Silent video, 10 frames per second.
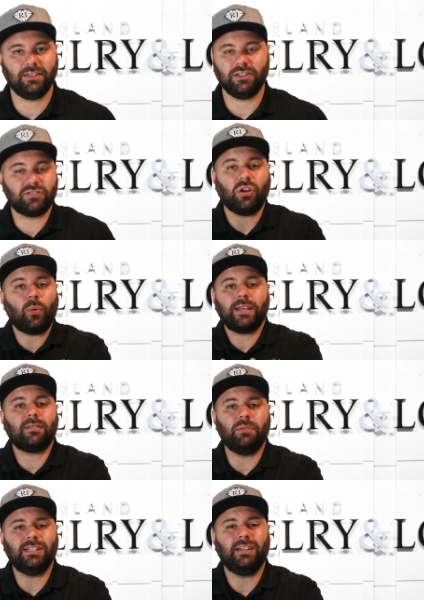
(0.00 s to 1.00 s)
There's no way
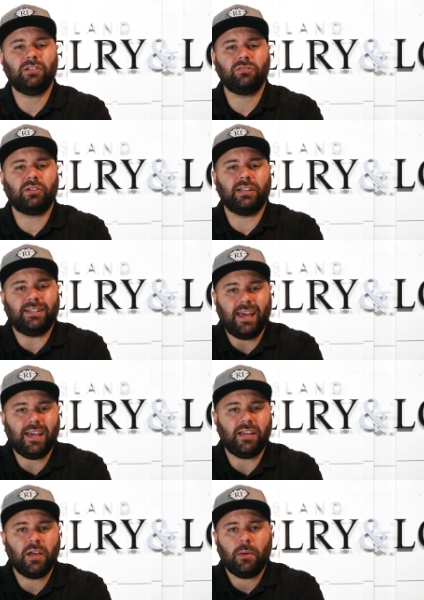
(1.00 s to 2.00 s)
somebody did it during the
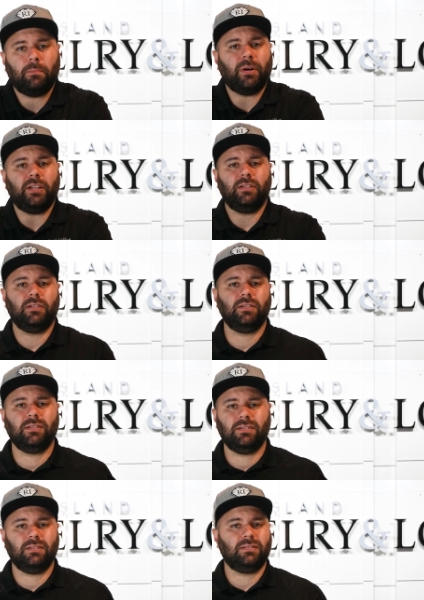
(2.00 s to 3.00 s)
day, but
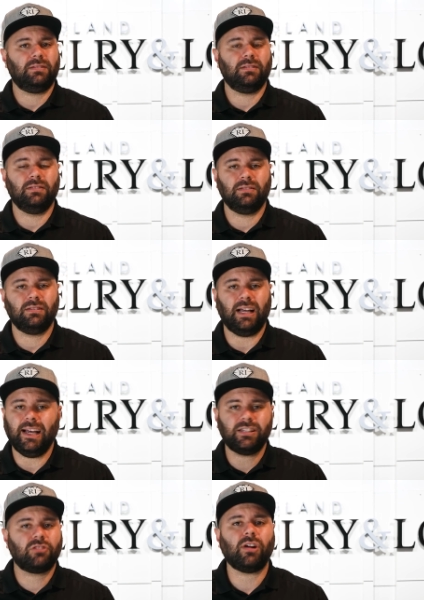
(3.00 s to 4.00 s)
I
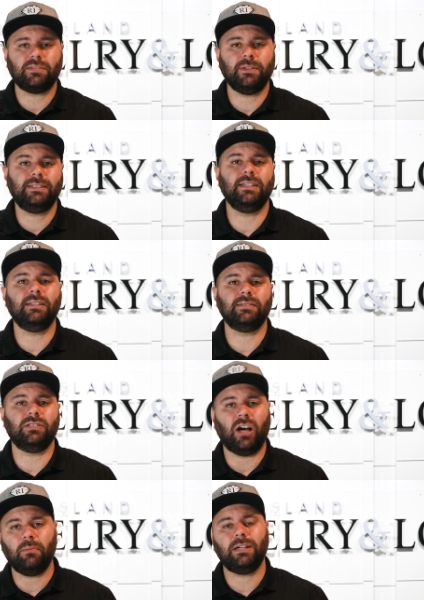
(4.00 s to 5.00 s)
had to cross my T's and
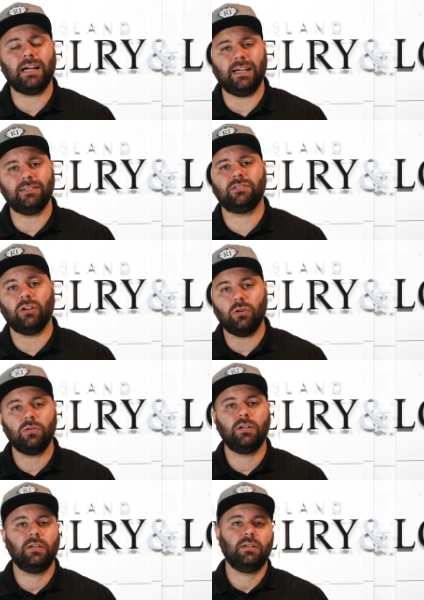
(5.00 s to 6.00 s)
dot my I's.
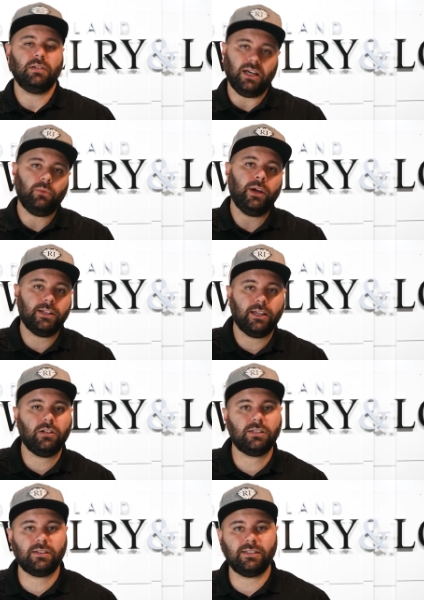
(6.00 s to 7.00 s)
So I went and I
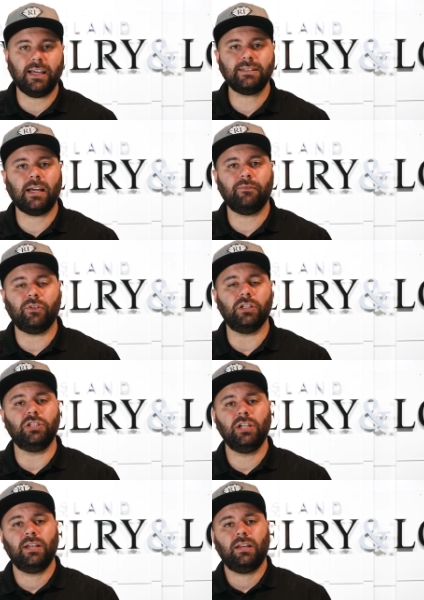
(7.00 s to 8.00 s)
looked at the daytime footage